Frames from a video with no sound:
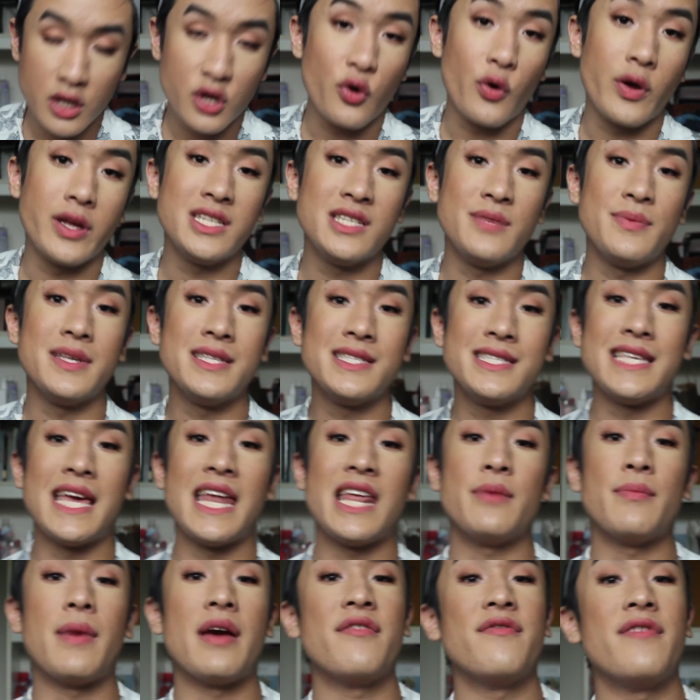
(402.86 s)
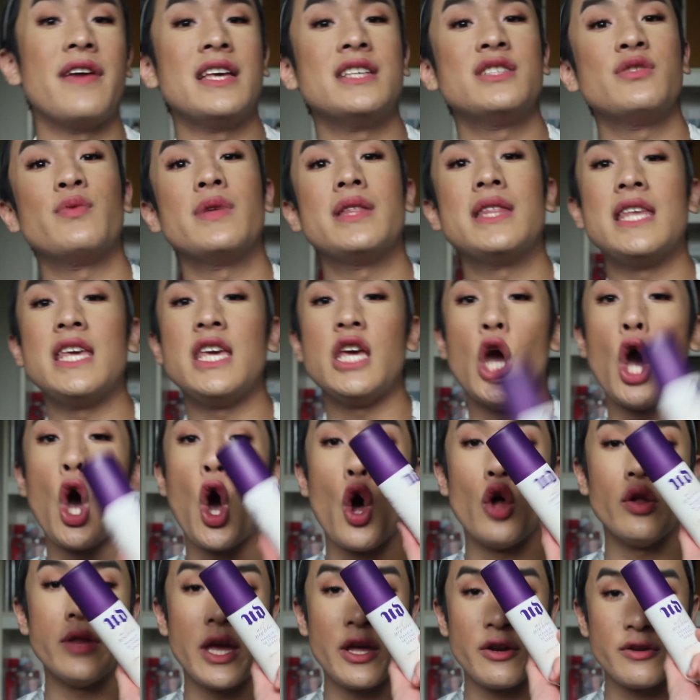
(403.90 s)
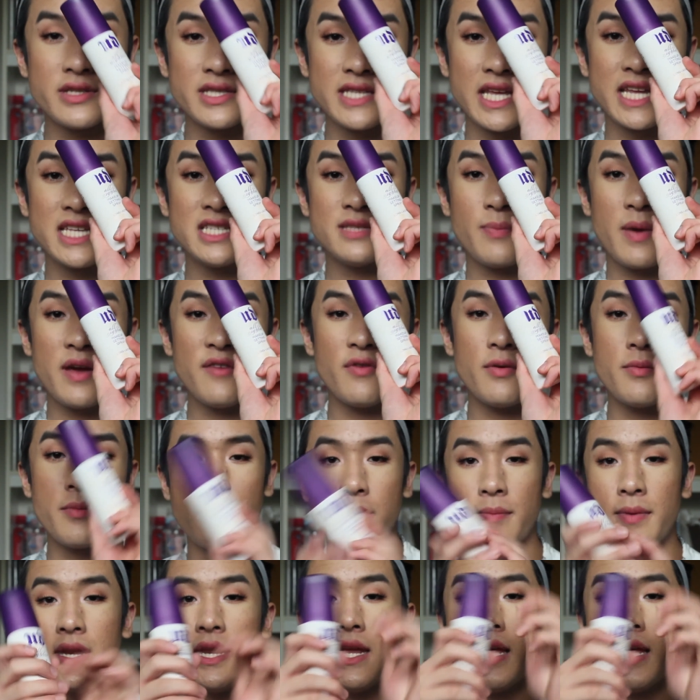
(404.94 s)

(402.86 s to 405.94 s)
Going to be setting my face with the All Nighter Setting Spray from Urban